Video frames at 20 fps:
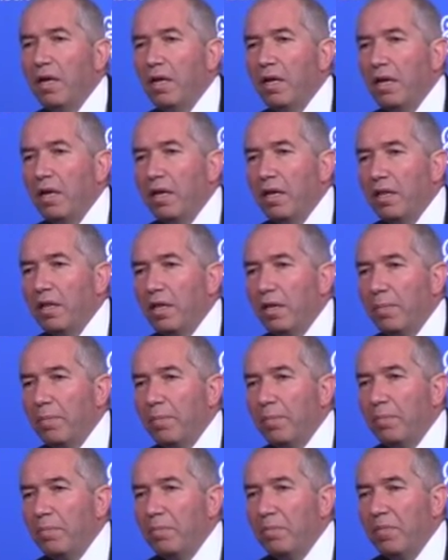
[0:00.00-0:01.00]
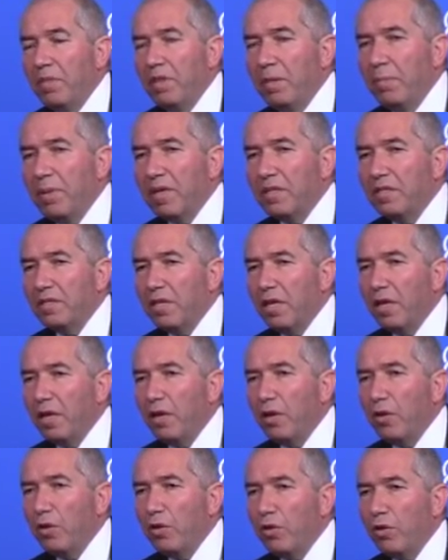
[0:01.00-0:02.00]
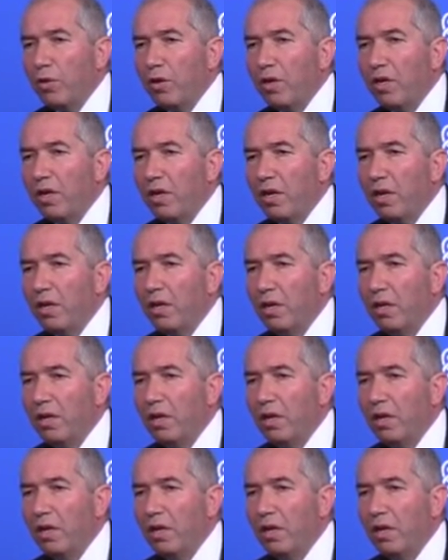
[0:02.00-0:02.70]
uh, the, the Palestinian Authority